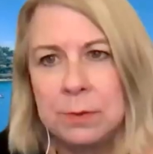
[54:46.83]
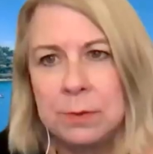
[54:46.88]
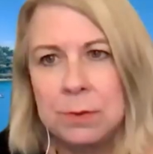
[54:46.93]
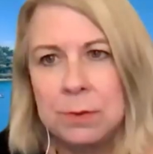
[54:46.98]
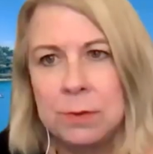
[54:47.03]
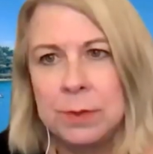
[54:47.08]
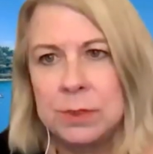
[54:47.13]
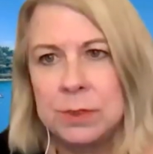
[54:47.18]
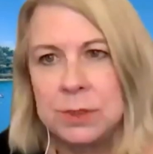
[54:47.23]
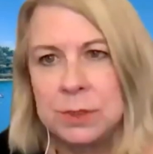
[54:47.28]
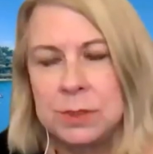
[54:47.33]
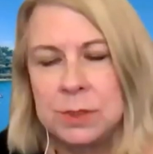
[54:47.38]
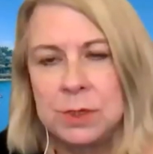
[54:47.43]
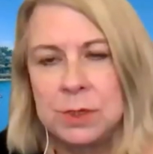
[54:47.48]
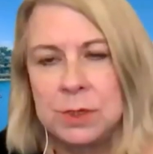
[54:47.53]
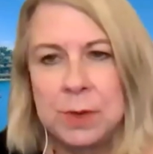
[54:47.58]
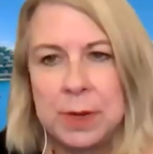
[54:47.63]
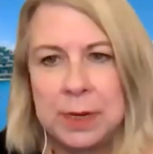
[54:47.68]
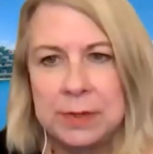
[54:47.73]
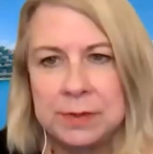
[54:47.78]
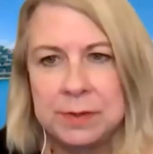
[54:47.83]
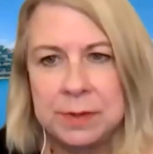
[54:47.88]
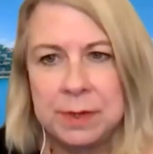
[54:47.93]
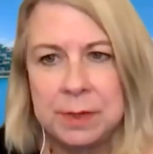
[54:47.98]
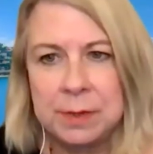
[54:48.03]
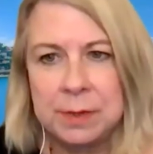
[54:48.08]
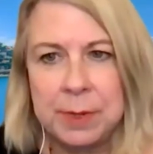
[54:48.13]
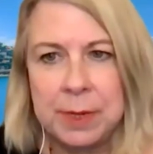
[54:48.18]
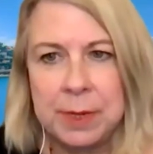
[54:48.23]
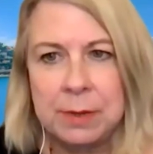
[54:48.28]
question too asking
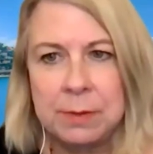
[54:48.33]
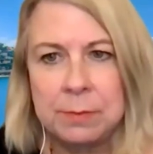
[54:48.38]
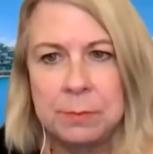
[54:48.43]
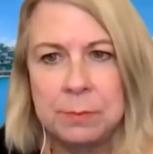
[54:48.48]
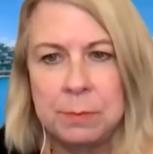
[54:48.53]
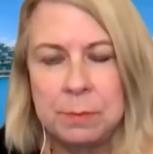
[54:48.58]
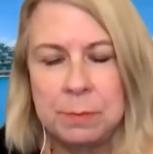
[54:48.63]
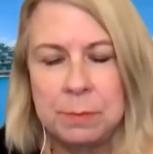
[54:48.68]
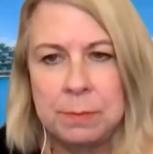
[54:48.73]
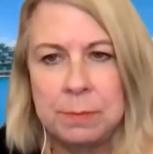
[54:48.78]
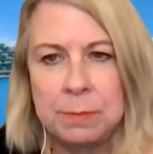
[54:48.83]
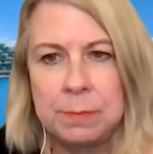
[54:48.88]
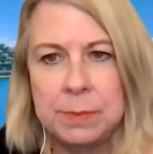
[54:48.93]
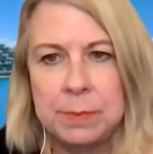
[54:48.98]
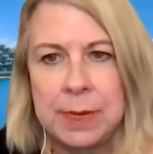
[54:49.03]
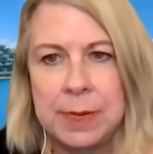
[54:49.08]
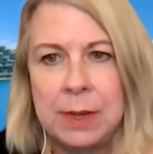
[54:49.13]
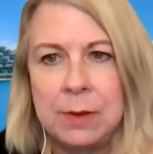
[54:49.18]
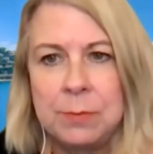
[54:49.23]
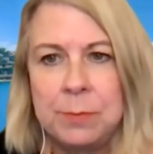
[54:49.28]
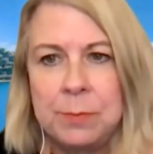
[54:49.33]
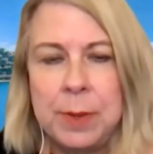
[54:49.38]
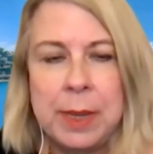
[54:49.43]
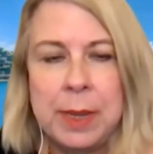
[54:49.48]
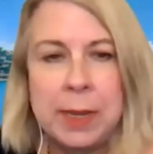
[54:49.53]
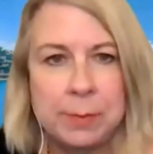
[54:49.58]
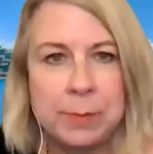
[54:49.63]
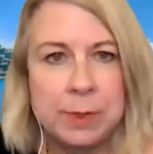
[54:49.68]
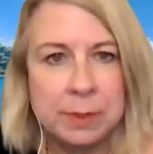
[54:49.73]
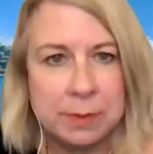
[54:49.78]
about down
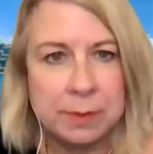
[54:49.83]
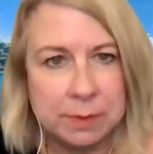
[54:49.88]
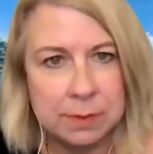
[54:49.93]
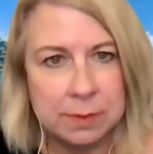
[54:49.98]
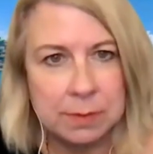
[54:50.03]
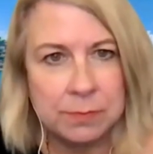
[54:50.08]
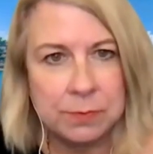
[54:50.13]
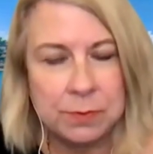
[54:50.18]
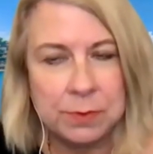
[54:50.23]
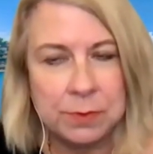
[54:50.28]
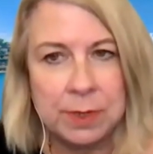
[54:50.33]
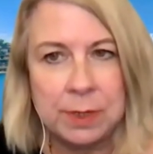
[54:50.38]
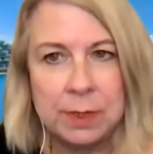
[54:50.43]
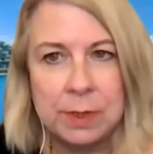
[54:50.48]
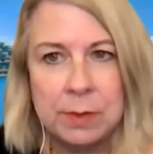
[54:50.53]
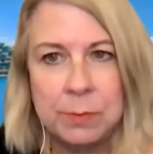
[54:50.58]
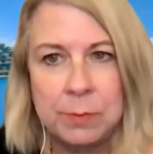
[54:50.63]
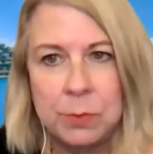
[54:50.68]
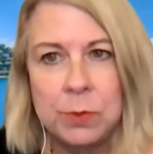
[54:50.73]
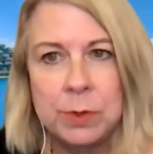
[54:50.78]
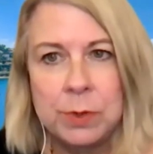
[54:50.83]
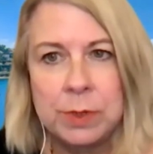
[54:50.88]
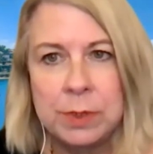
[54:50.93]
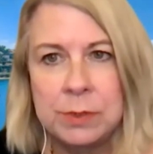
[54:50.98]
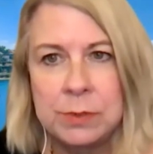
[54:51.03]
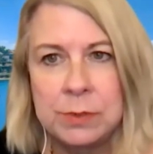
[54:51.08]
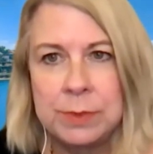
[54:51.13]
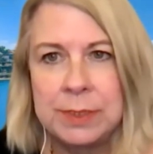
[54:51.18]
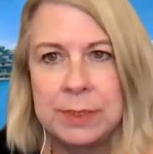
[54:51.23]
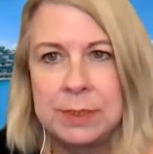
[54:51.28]
payments. If you're getting a
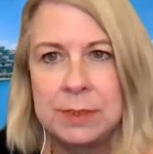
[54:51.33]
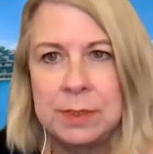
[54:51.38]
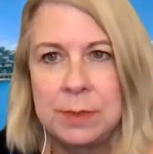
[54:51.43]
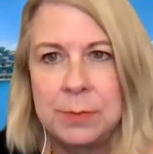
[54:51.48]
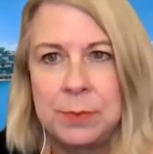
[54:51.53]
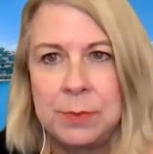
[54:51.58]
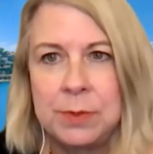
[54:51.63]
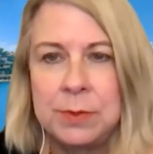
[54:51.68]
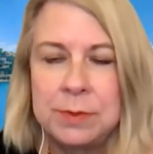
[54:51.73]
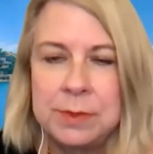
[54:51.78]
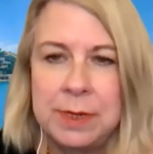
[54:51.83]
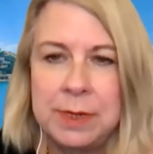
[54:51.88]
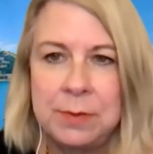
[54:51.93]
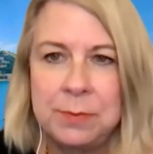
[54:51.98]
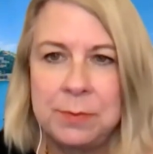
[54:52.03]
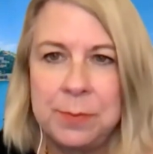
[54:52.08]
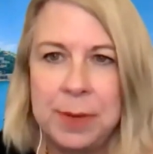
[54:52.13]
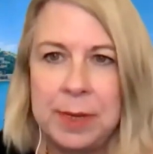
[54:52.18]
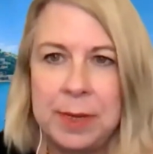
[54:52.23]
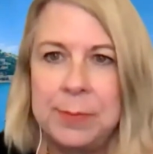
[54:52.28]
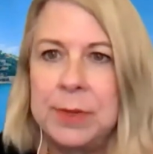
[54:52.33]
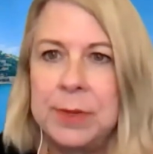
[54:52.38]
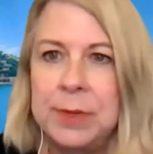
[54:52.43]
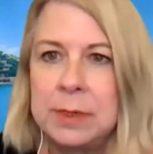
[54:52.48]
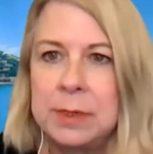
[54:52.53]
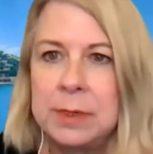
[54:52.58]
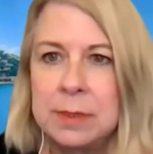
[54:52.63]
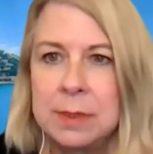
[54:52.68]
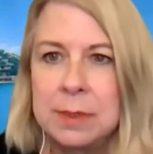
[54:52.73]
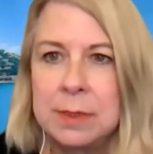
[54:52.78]
mortgage, what's a typical down
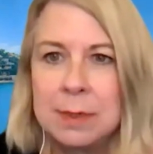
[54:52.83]
payment?